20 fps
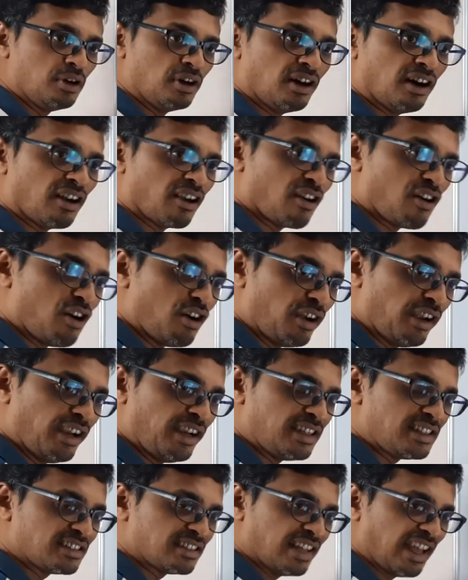along
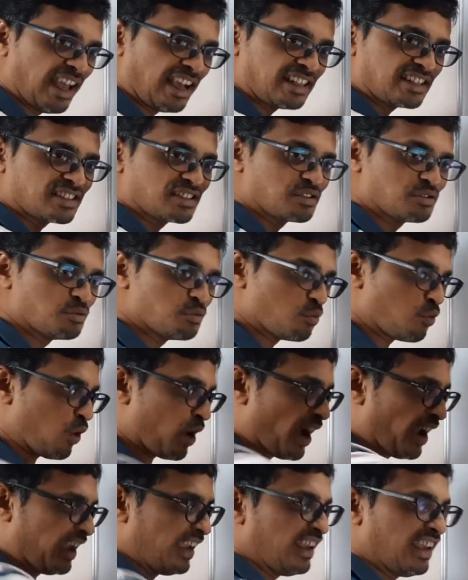its x,
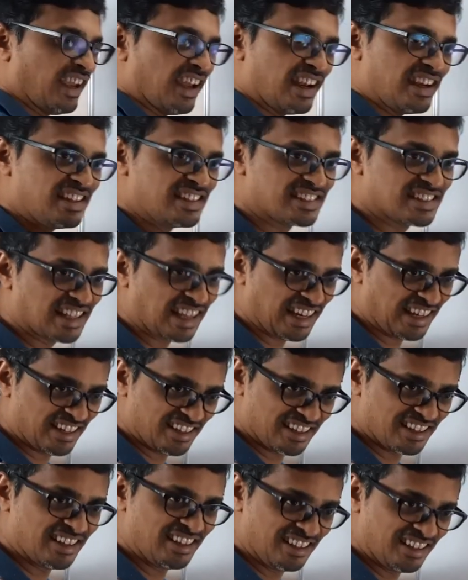y and z.
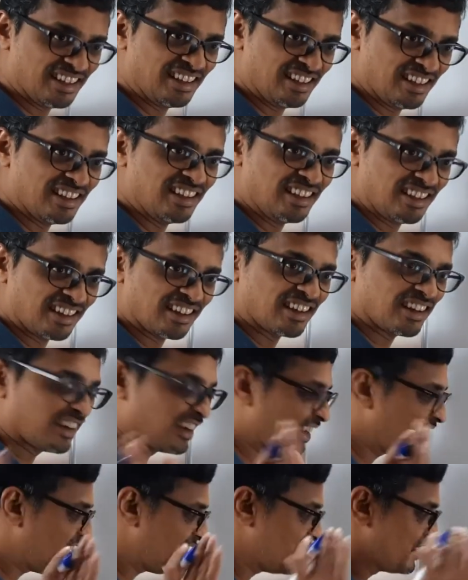
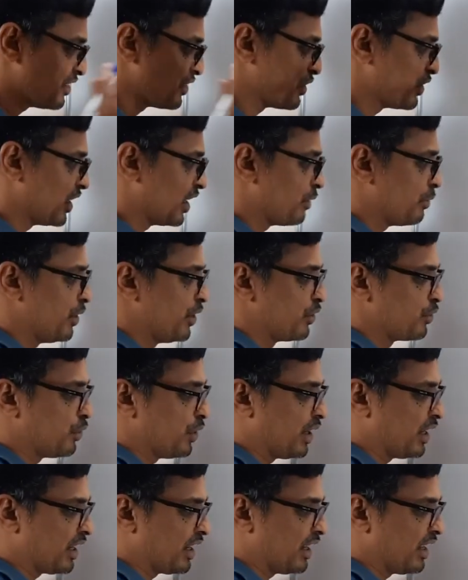Correct? So that means
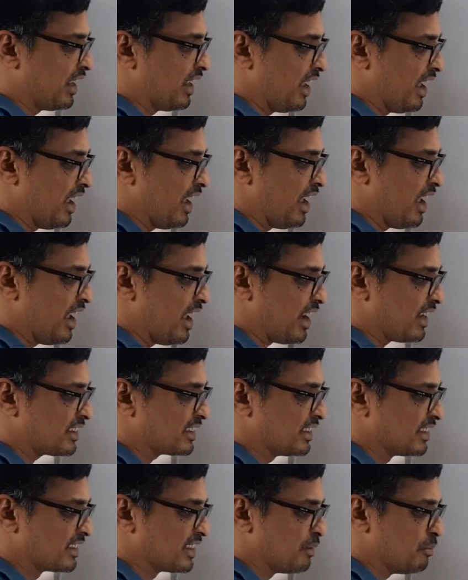what? Ax
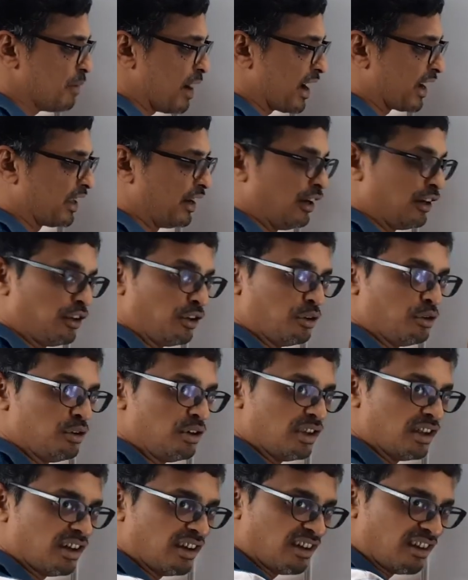is the magnitude
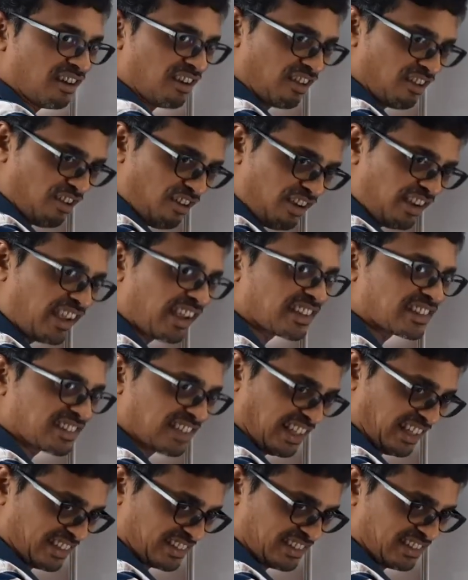along
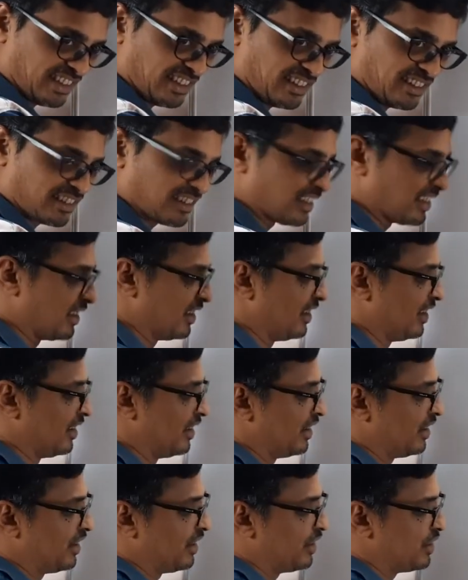x-axis
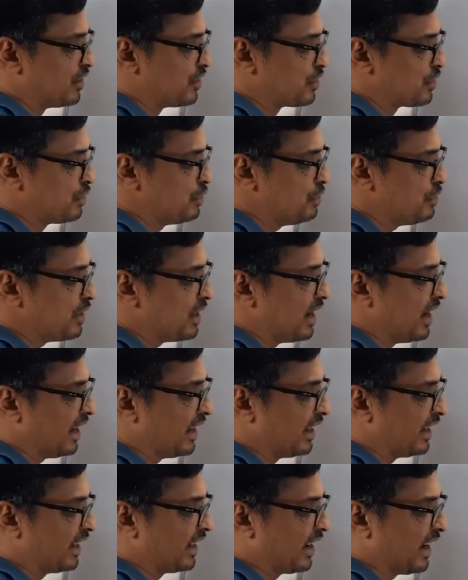into
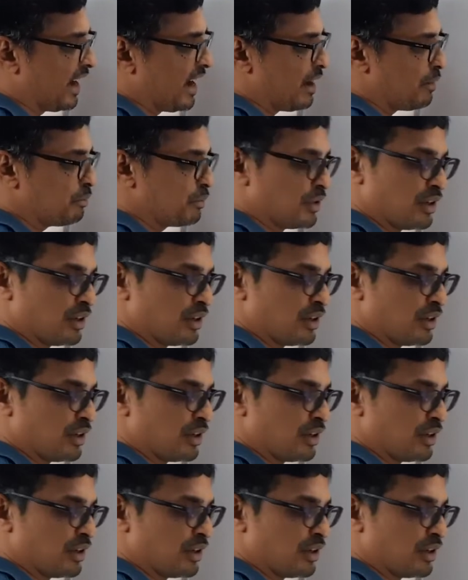I cap